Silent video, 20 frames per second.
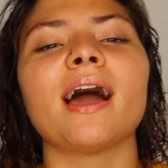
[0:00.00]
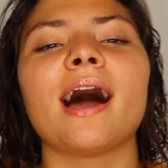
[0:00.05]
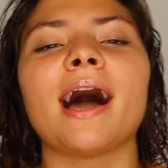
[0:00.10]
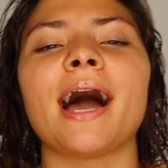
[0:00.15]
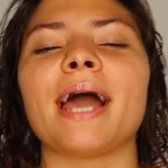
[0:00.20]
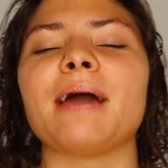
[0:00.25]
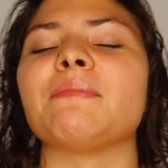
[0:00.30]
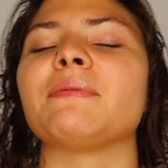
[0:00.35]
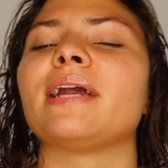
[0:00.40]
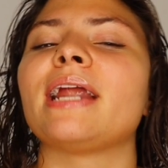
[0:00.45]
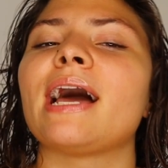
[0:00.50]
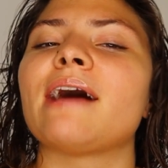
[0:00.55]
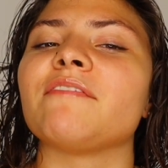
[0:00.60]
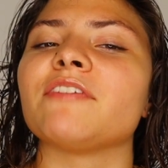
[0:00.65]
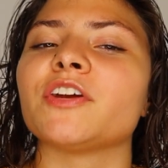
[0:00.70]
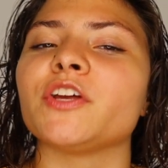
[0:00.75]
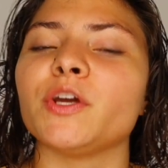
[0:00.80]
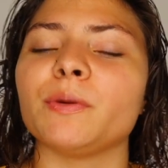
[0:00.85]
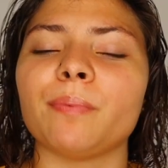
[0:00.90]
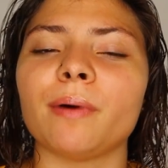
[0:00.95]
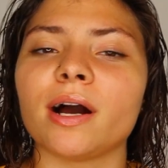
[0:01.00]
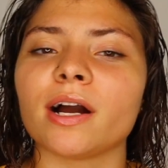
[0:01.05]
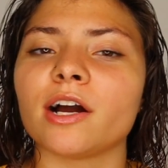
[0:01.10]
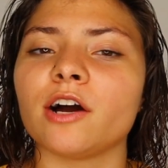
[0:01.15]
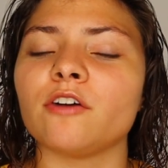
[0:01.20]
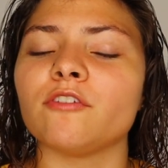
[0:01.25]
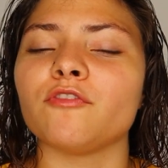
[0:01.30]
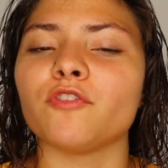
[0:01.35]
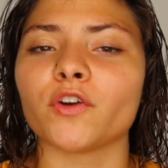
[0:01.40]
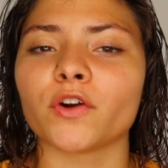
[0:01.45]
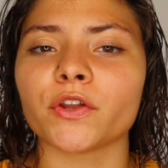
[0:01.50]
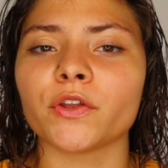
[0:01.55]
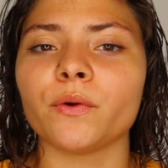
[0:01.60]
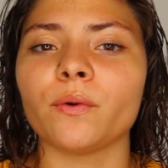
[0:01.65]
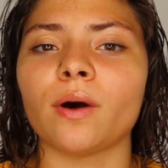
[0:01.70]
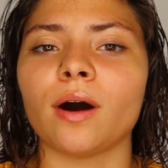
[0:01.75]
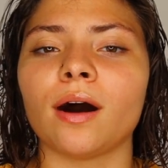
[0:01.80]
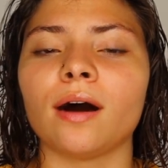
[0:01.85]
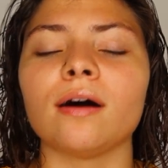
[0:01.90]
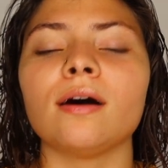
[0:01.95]
I am going to have a coupon code for
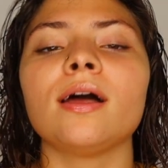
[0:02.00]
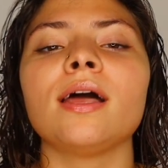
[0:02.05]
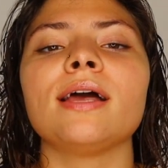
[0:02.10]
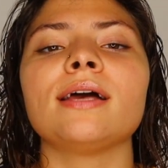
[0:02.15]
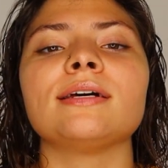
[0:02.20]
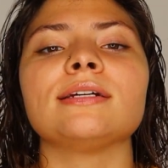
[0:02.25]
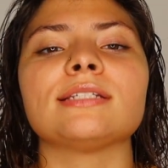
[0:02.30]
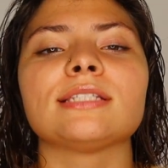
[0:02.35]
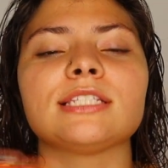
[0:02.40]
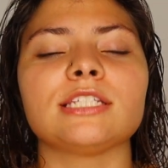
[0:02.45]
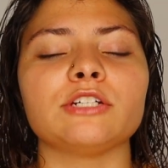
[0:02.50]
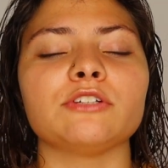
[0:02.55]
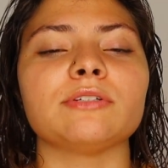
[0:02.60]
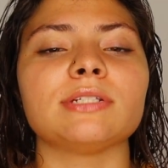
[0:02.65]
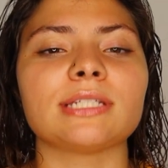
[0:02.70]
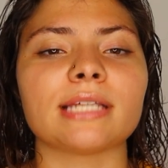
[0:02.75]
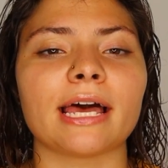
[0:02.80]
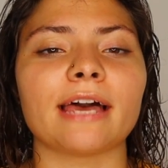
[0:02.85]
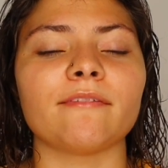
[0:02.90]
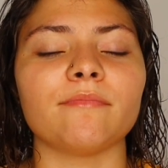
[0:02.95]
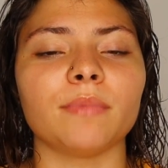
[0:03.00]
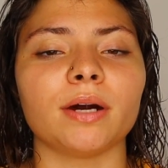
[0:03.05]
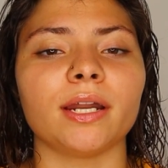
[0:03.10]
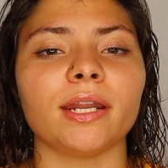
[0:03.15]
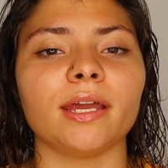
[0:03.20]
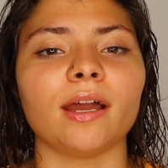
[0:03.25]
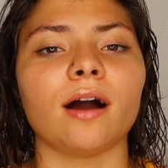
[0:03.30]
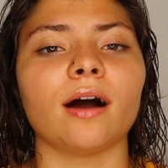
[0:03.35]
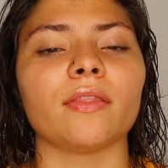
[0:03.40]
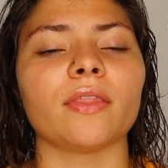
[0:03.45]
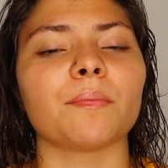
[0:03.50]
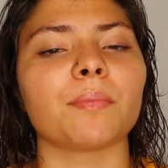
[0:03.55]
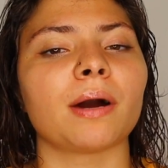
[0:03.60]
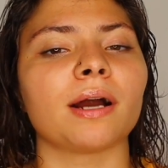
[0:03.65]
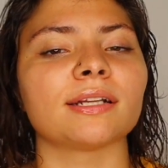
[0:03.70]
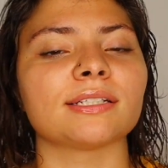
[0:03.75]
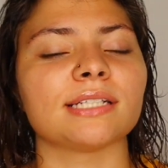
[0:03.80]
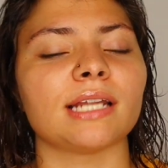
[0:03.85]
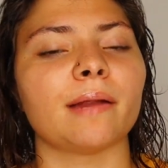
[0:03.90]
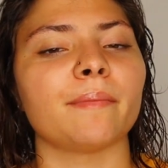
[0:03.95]
you all to save money on the
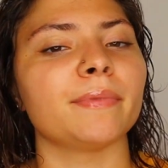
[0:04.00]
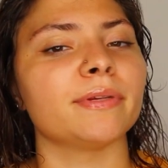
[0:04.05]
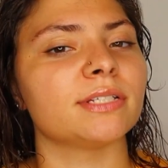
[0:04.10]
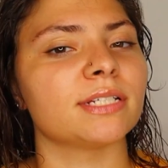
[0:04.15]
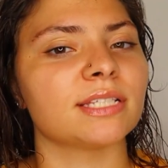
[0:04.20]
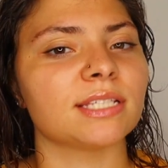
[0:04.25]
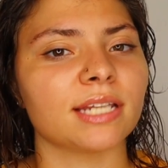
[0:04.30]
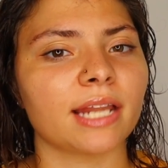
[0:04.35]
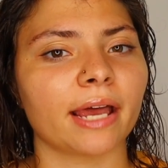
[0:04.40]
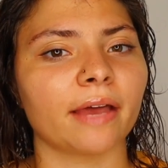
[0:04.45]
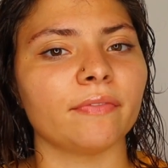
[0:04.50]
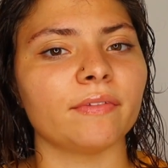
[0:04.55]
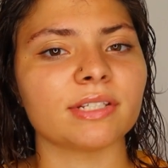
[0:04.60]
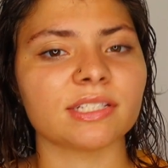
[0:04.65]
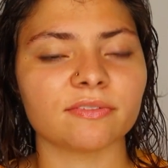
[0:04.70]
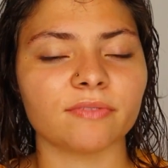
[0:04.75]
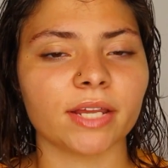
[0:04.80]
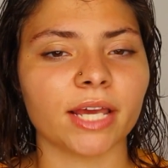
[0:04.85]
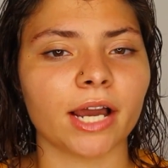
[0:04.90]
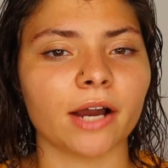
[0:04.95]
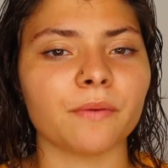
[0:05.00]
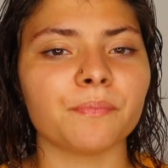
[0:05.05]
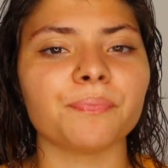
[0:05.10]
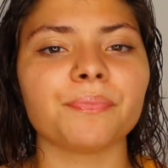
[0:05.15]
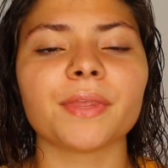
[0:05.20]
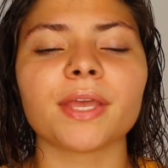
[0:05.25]
products that I'm using today in this video.